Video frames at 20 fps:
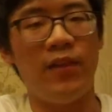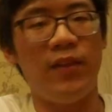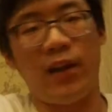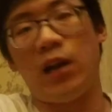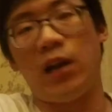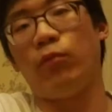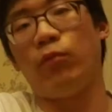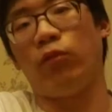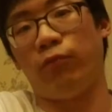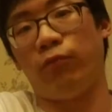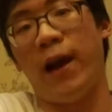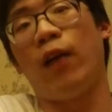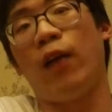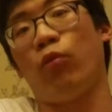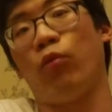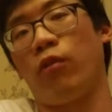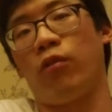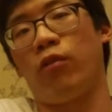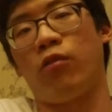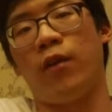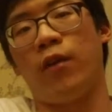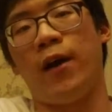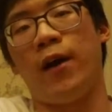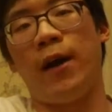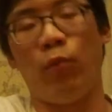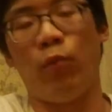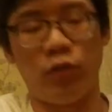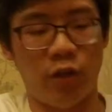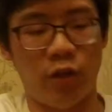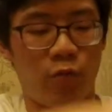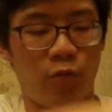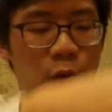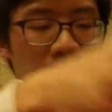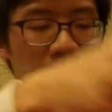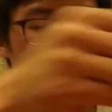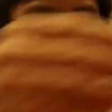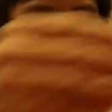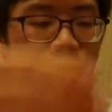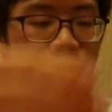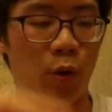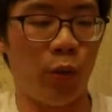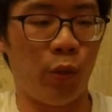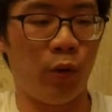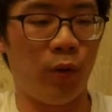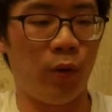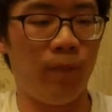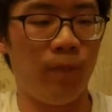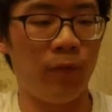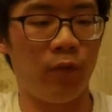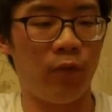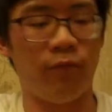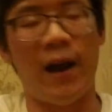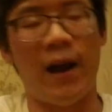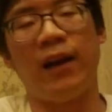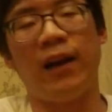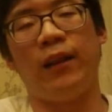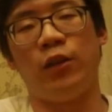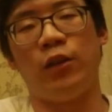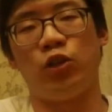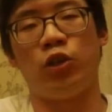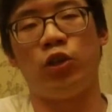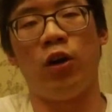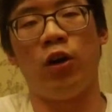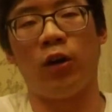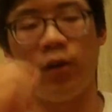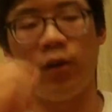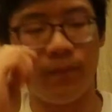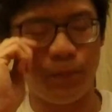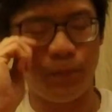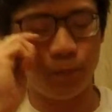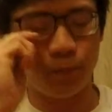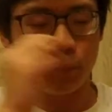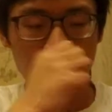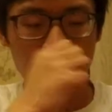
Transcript: they come with rattles inside, which is why it's called the rattling chunk.